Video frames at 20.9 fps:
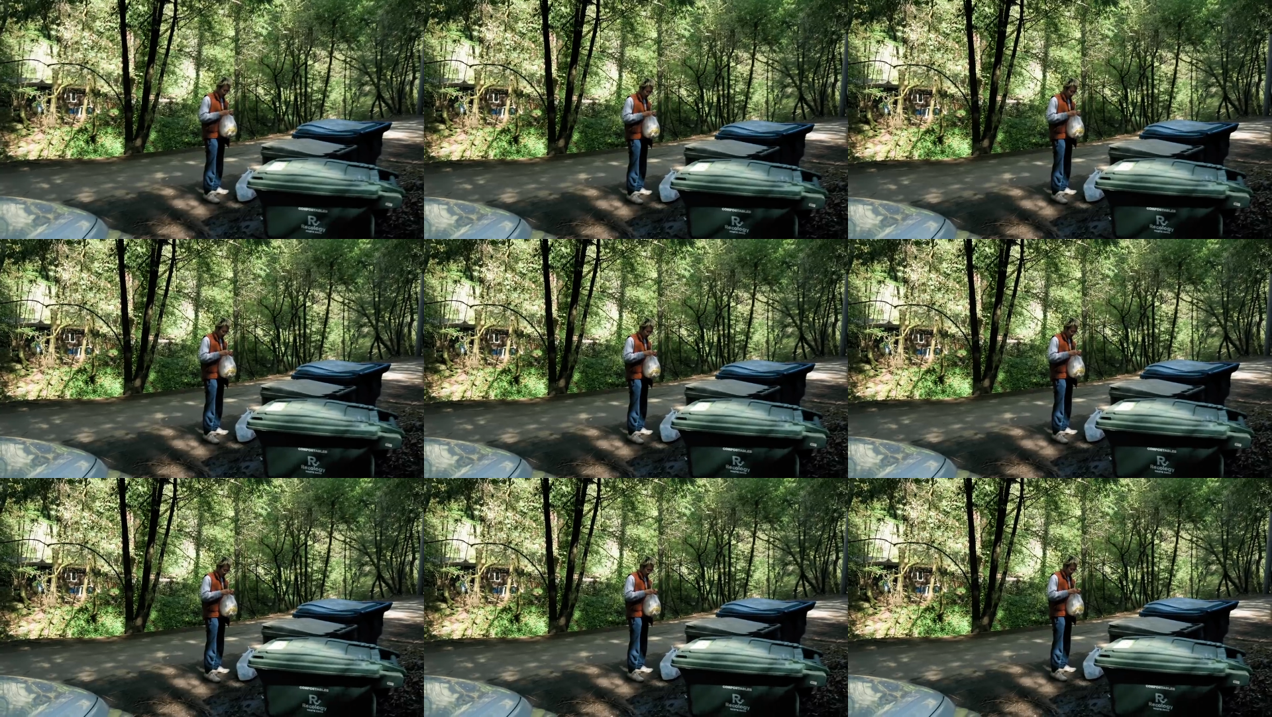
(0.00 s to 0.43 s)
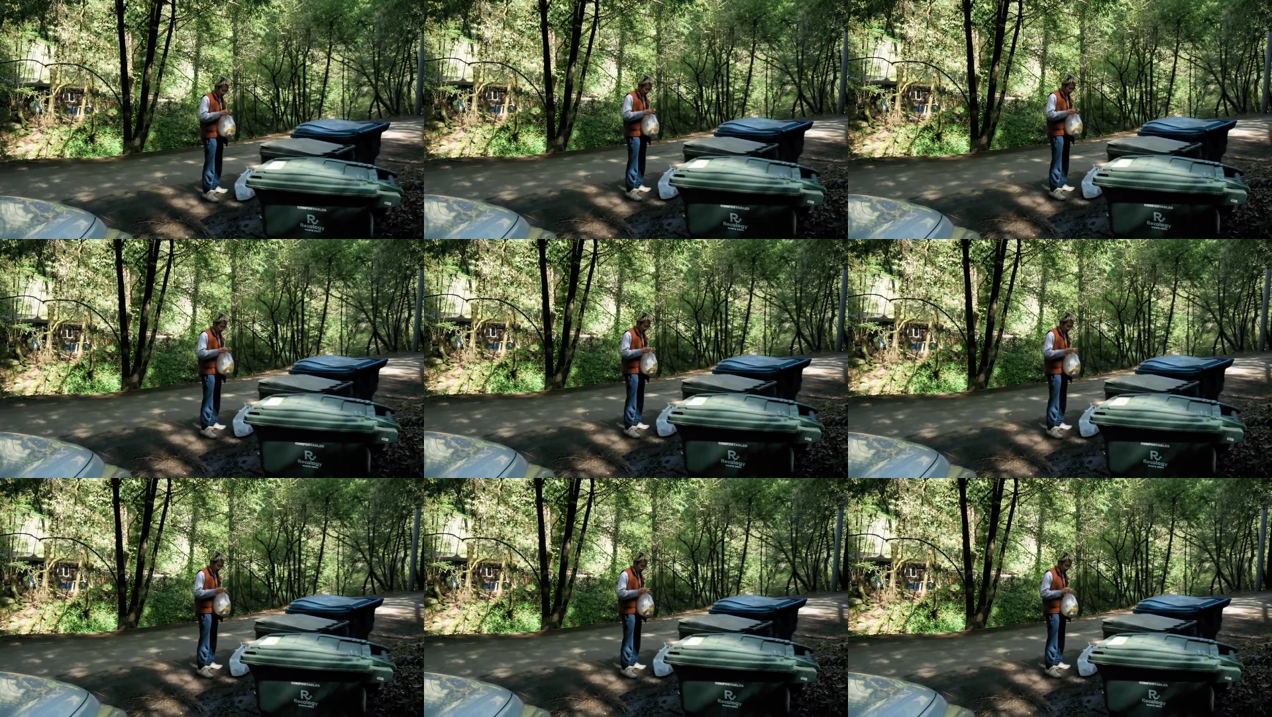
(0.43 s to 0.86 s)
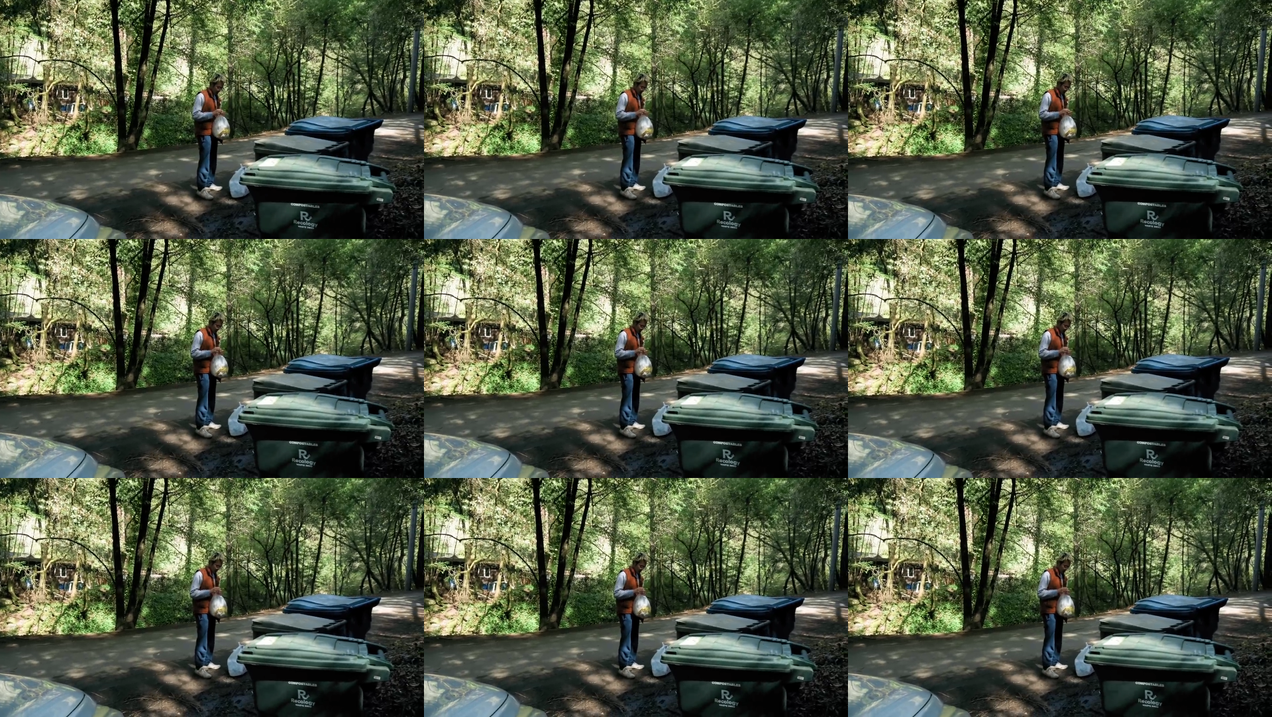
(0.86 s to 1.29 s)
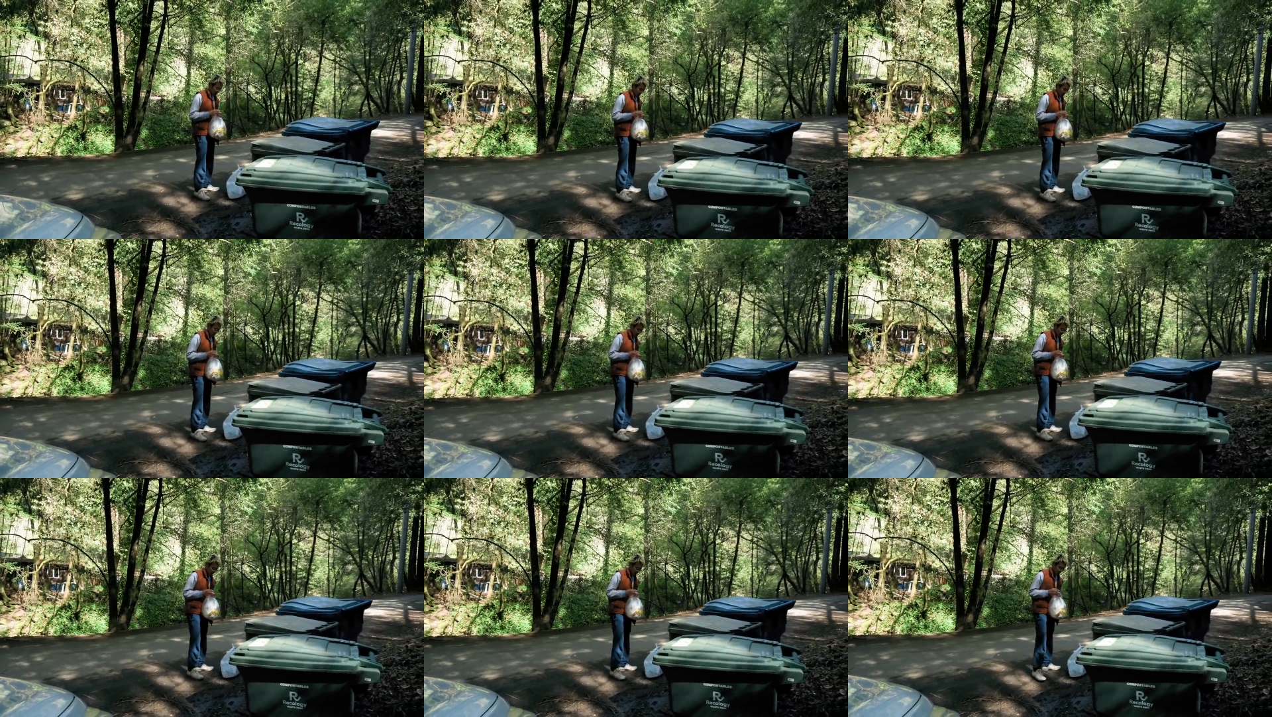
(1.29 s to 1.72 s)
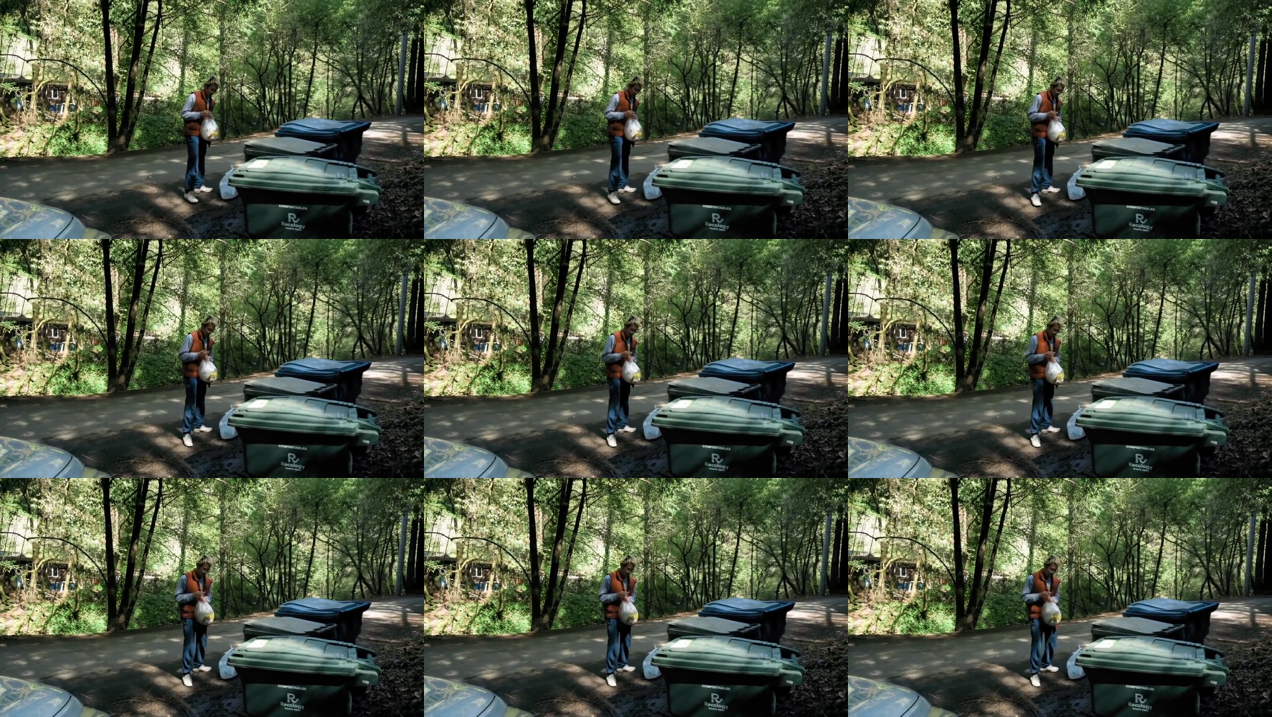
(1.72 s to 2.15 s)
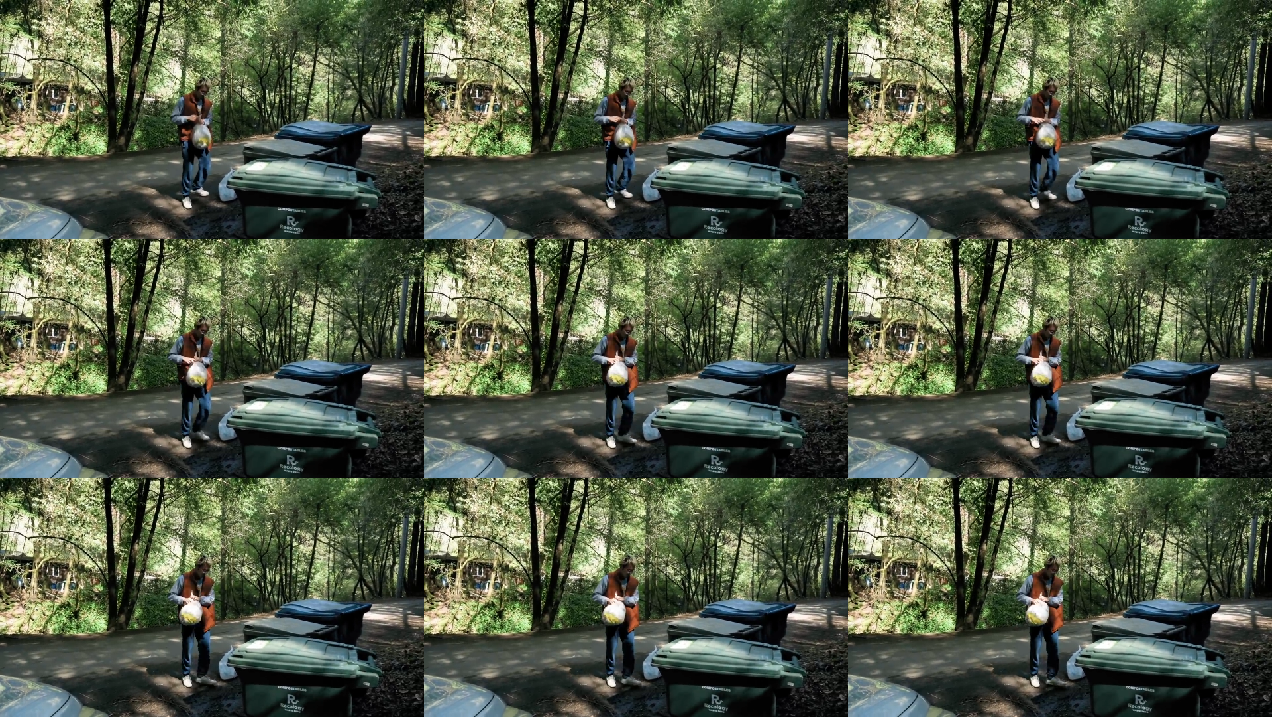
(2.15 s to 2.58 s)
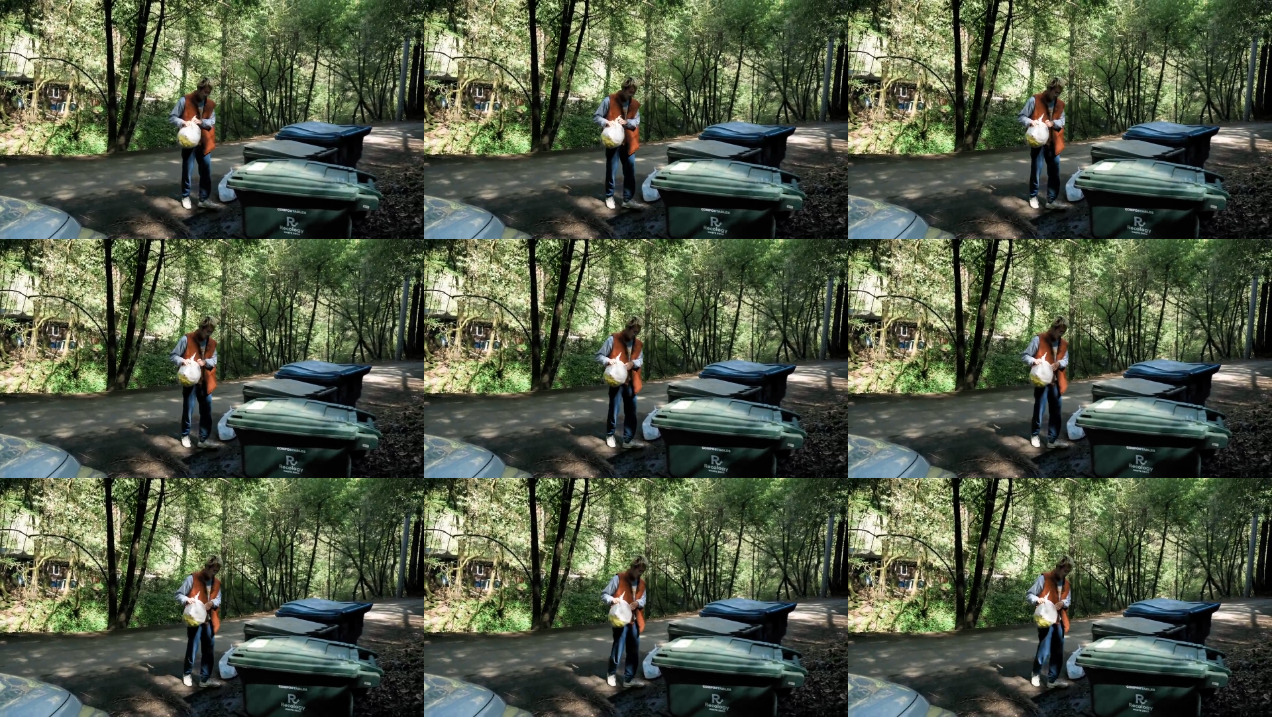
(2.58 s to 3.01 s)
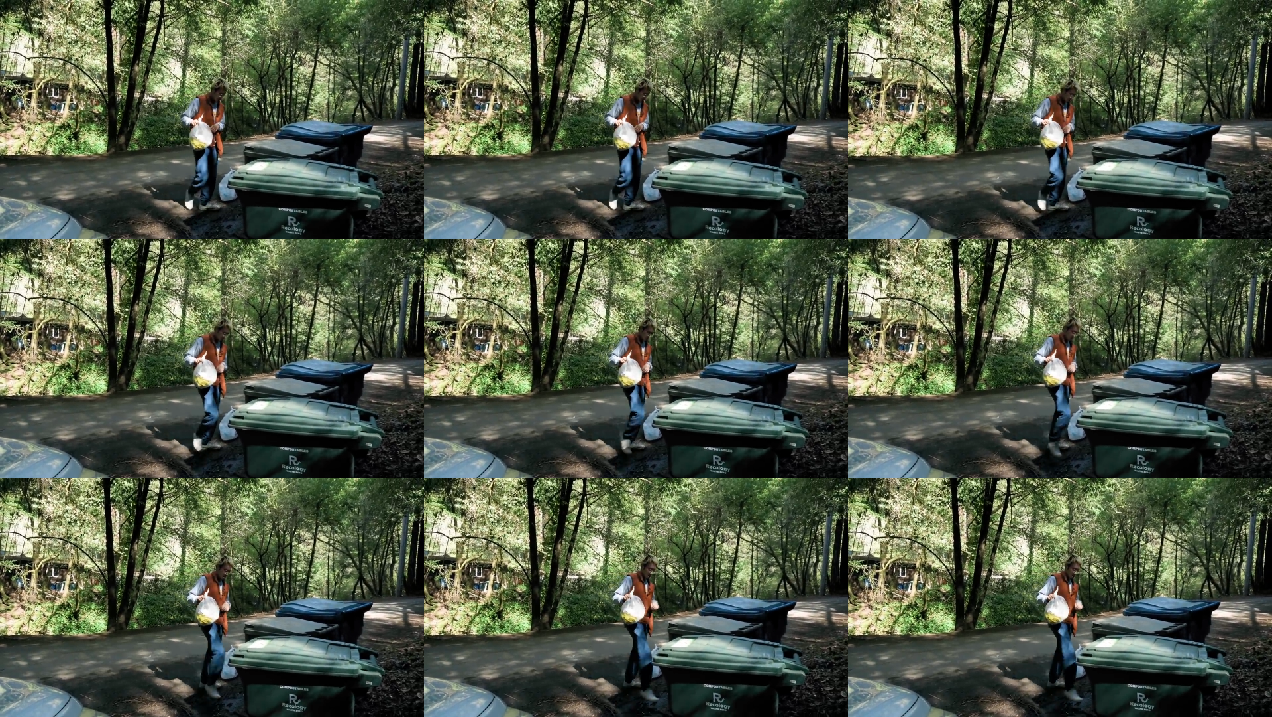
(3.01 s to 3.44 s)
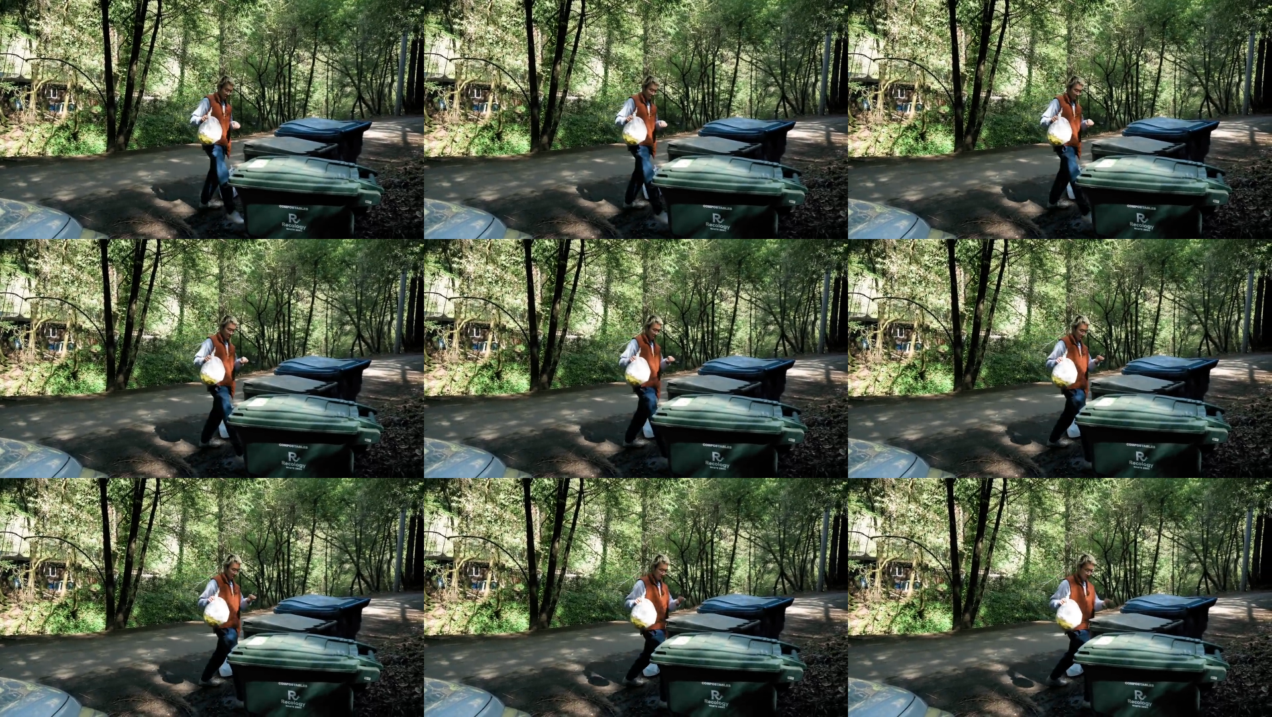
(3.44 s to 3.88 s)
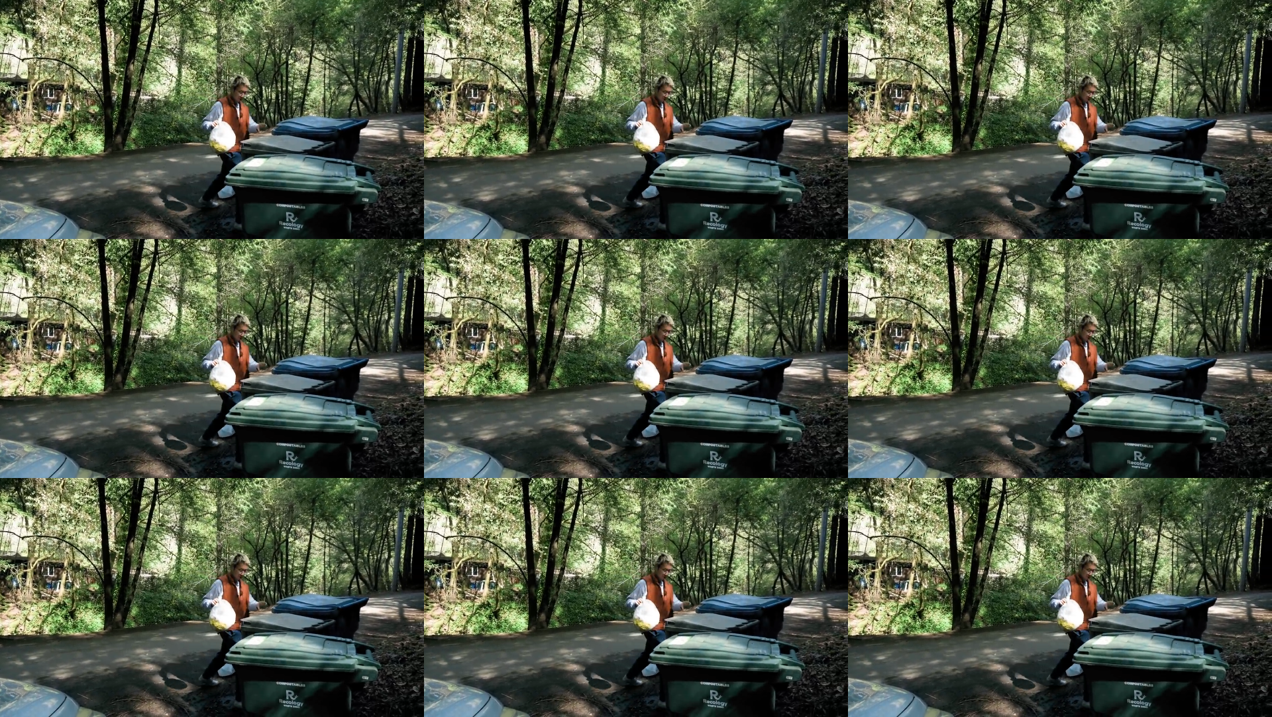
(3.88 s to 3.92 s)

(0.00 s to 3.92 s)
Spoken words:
Nobody's mouth can be seen.